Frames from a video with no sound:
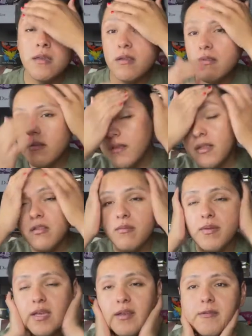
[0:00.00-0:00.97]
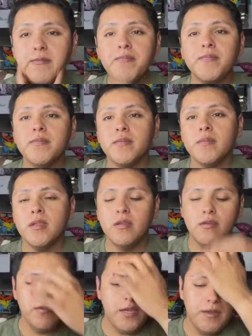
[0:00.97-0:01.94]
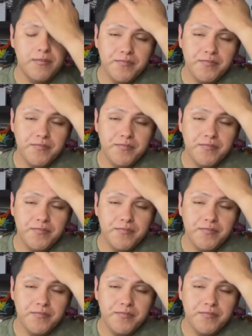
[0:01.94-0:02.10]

So not too bad. Okay.